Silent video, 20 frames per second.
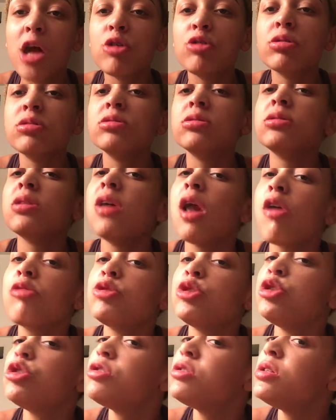You can see how
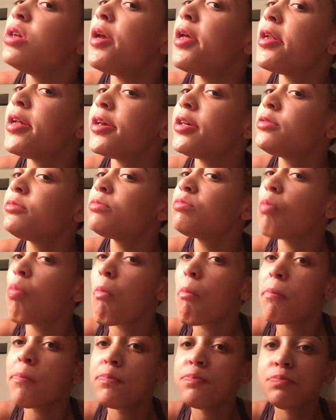juicy it is.
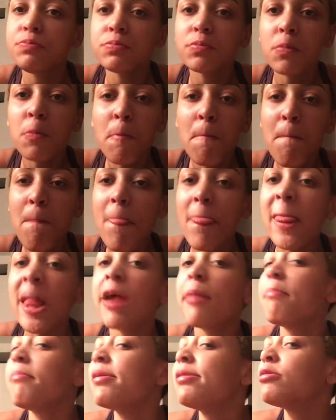
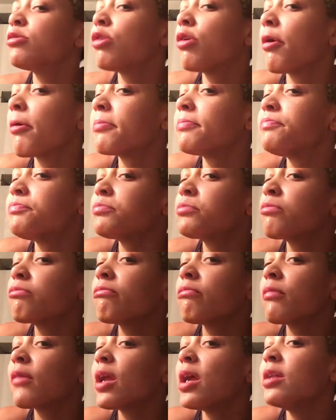Might look
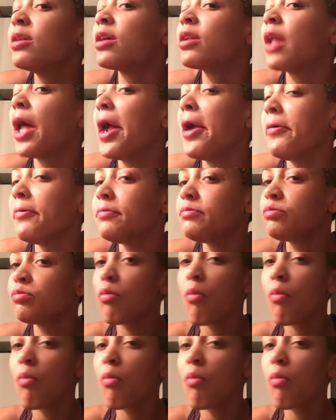in the light.